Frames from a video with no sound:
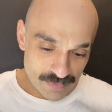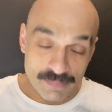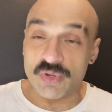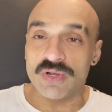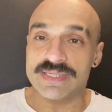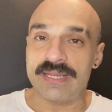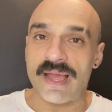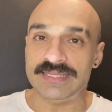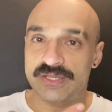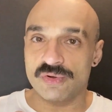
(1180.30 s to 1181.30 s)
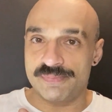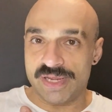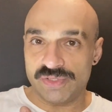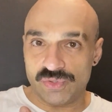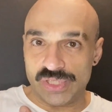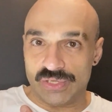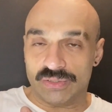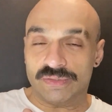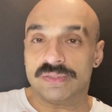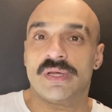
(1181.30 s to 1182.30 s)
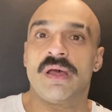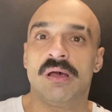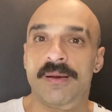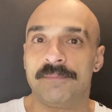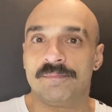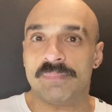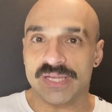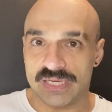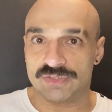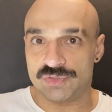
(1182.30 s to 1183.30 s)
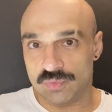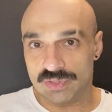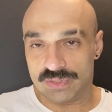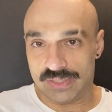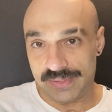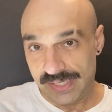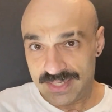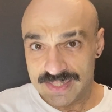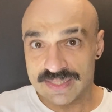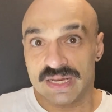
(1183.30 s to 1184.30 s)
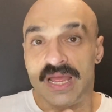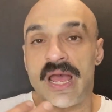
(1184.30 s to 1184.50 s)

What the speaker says: Because as a European Union, my country is,